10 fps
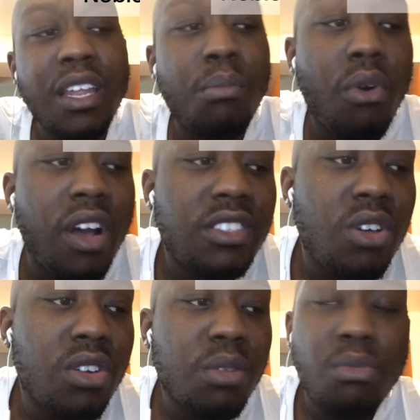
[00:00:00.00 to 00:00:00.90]
And the more I
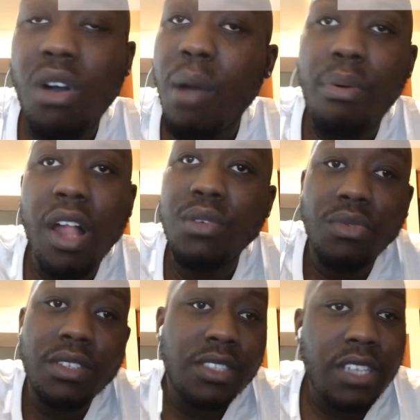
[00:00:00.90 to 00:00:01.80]
talk, the more I probably
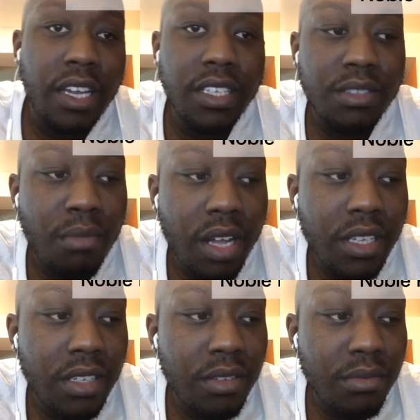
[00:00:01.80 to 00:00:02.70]
wouldn't change
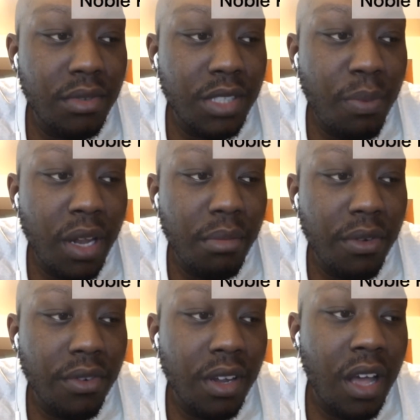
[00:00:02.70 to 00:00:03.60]
my spina
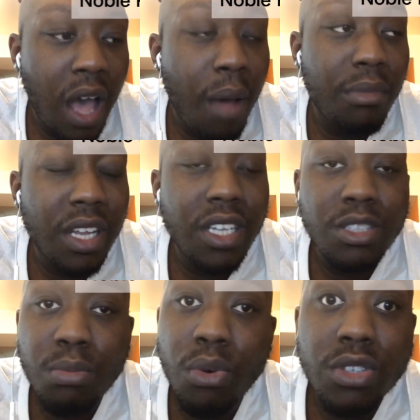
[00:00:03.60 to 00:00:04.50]
bifida. I'm
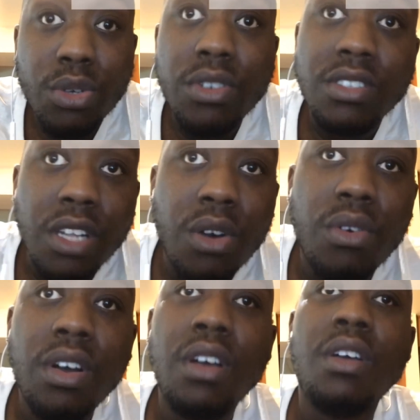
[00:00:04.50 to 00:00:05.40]
leaning more towards
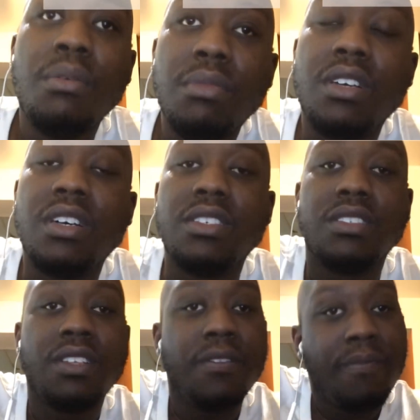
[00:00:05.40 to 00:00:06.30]
no,
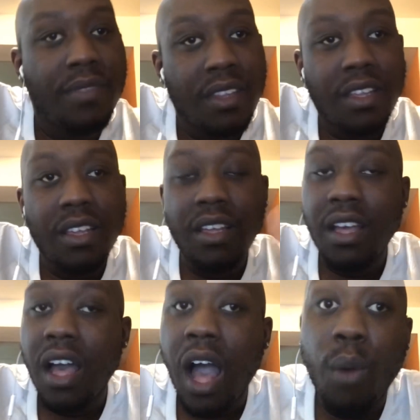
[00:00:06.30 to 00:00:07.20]
because
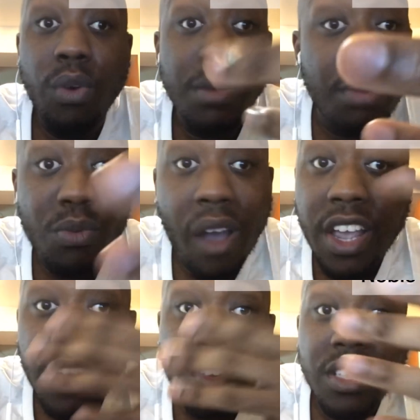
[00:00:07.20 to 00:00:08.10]
I wouldn't be
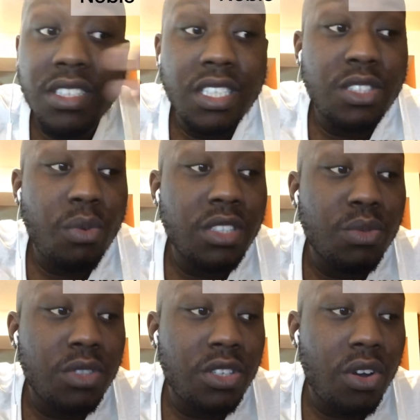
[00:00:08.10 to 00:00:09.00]
right here in this
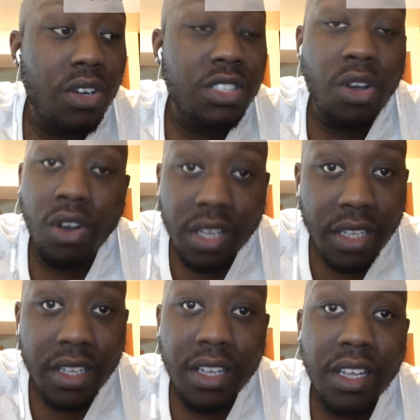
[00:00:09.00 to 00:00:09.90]
situation with y'all
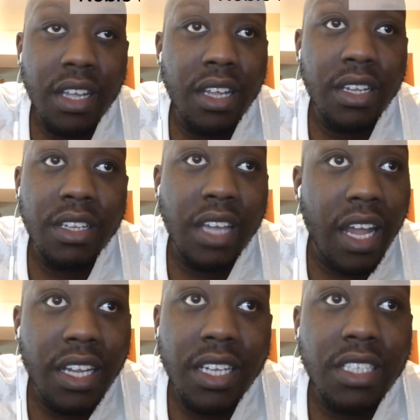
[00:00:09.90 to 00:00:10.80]
talking and
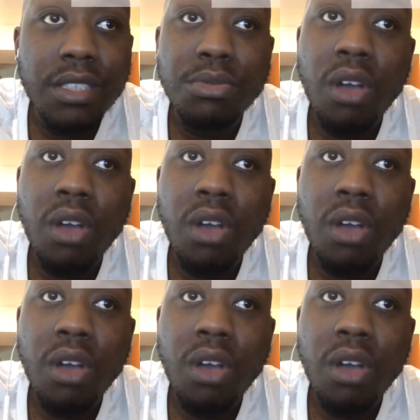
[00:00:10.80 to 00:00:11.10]
gaining these